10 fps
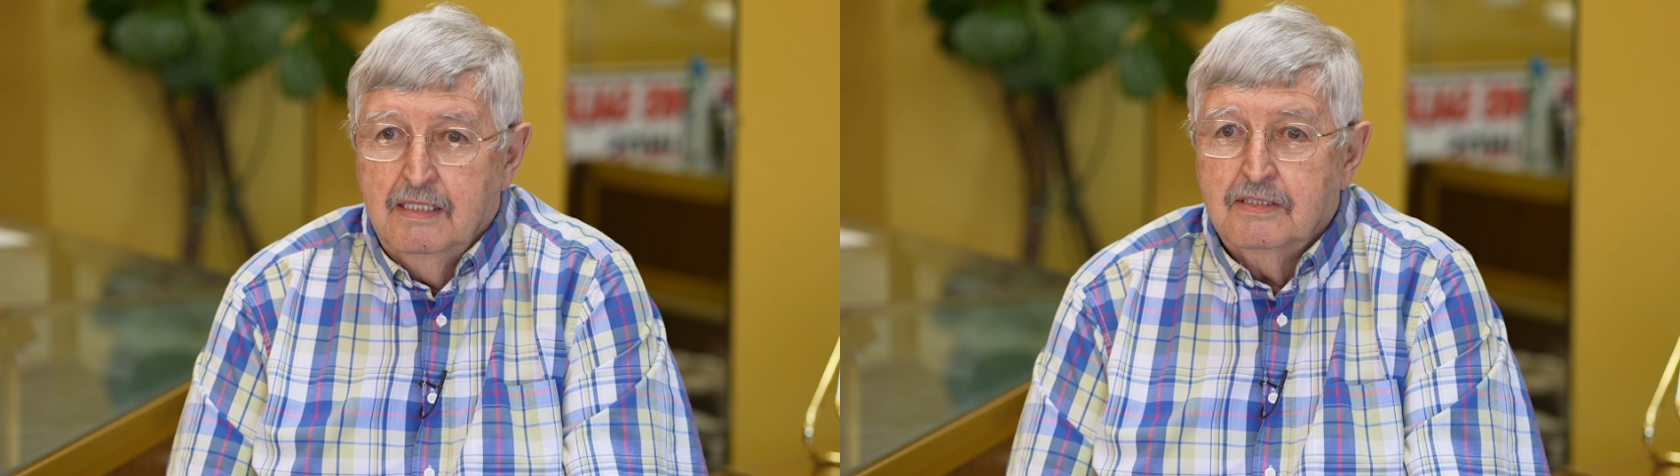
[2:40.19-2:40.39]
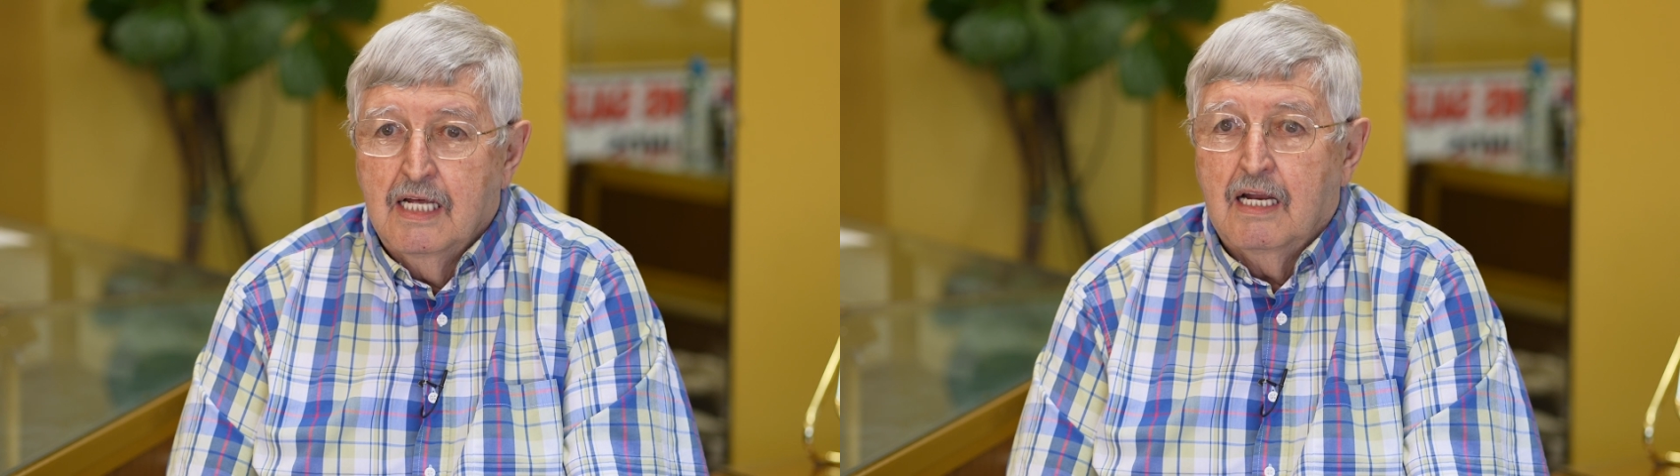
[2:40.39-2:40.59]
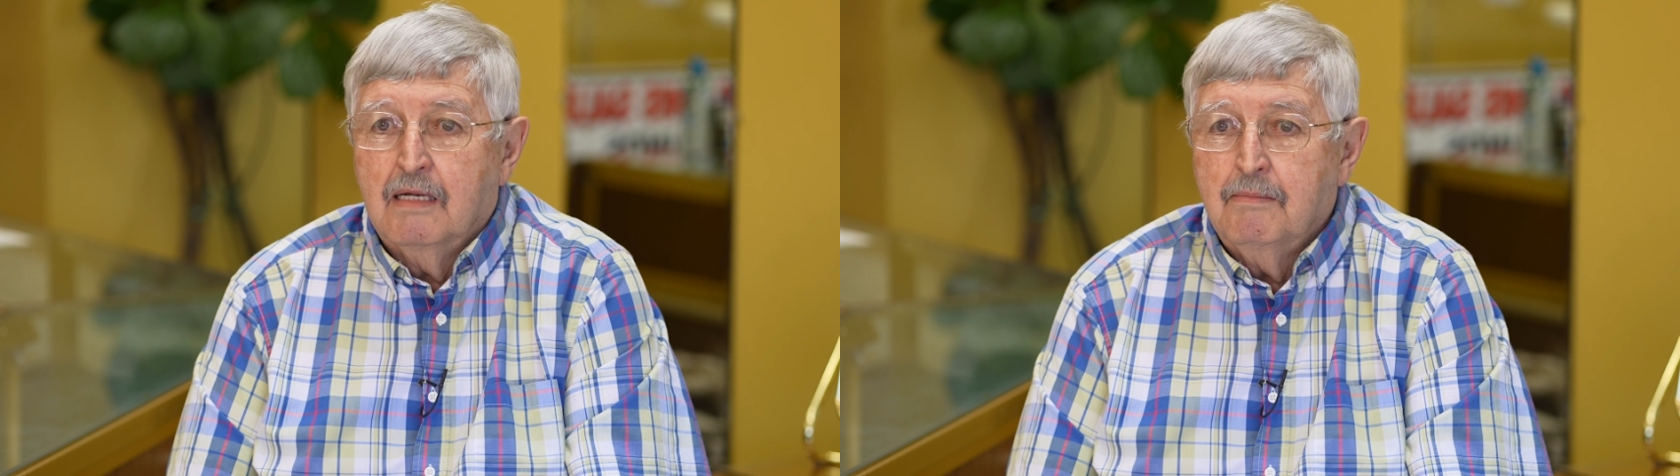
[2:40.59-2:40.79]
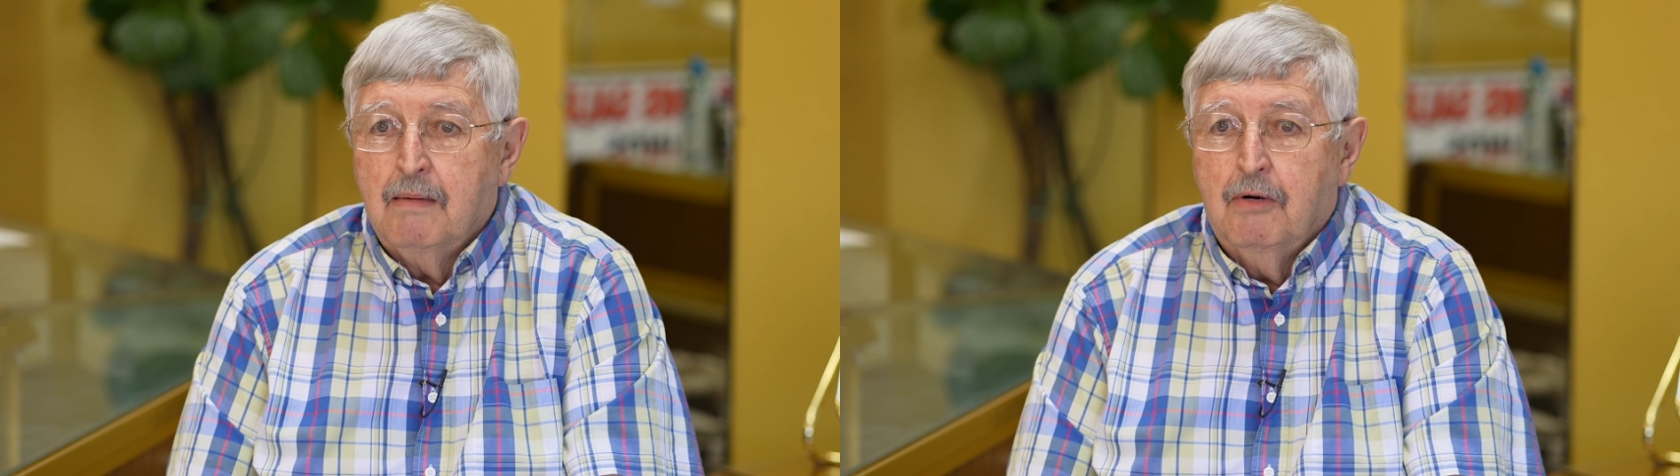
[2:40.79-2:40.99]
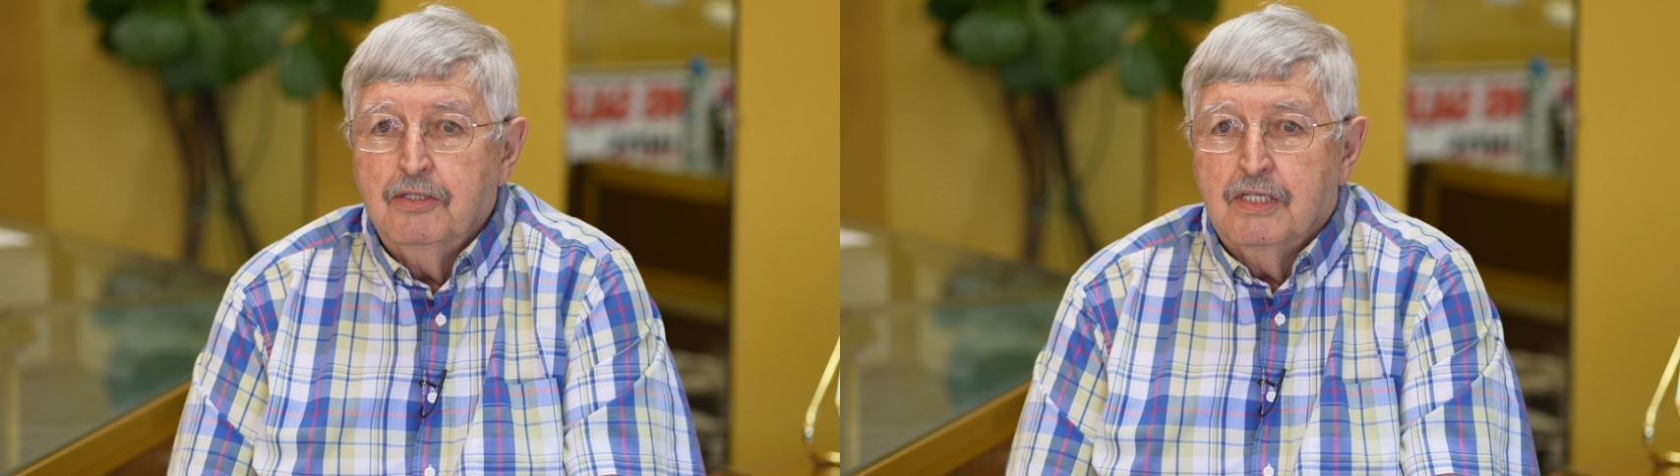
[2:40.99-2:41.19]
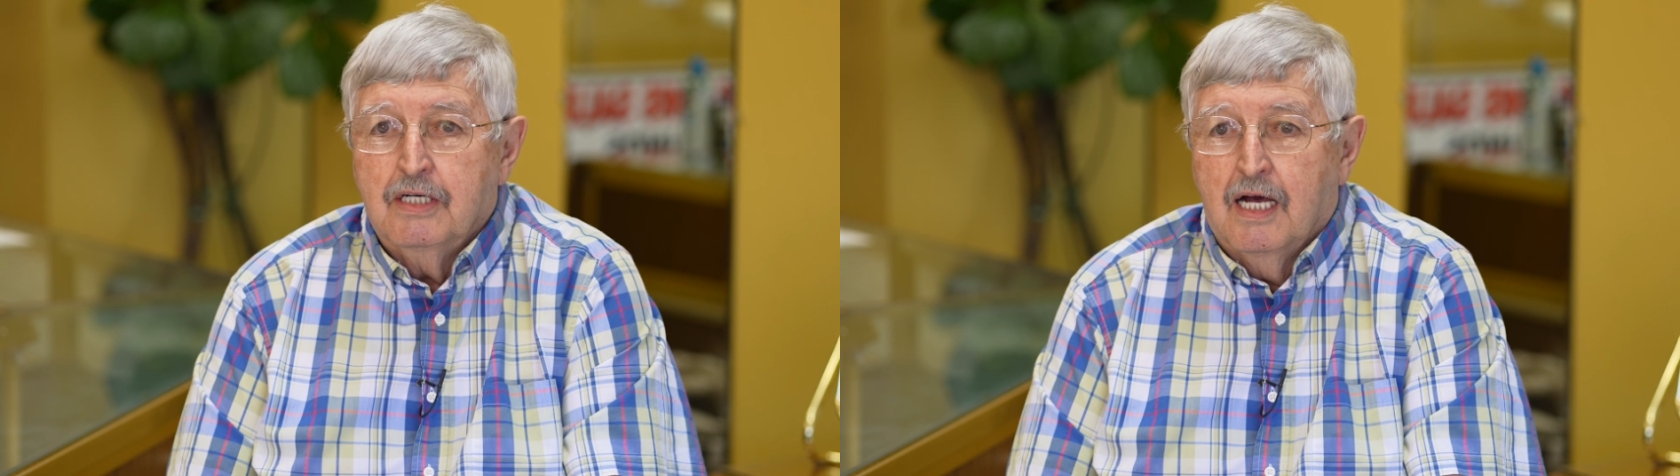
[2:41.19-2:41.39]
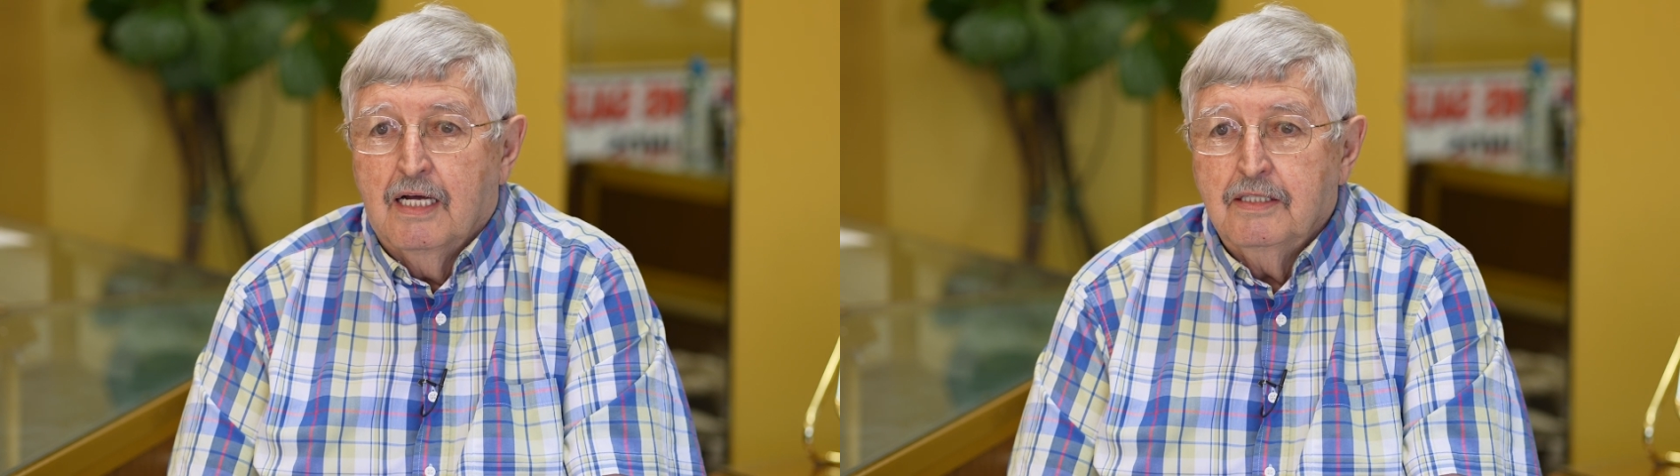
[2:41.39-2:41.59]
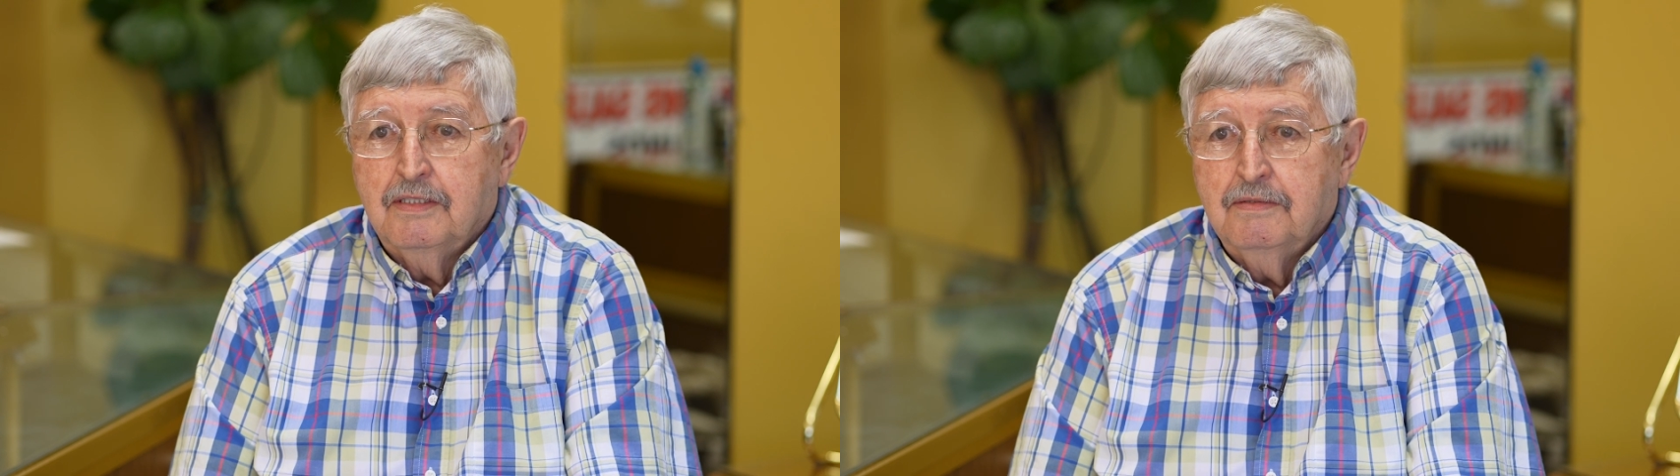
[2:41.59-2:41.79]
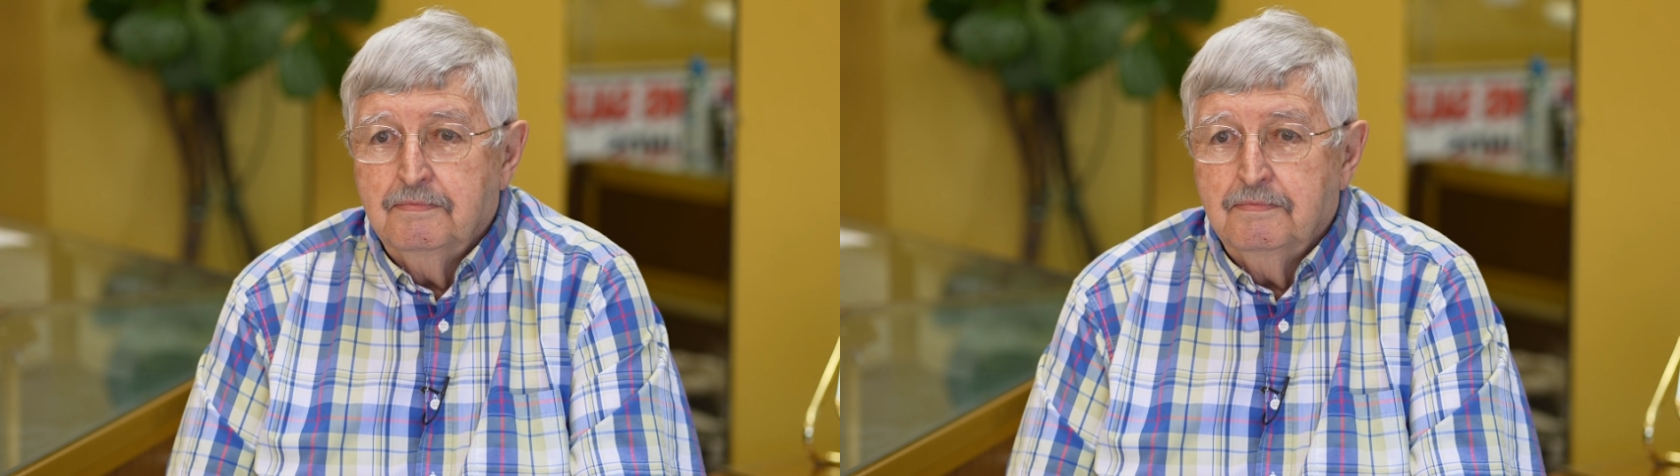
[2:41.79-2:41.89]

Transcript: selling my merchandise.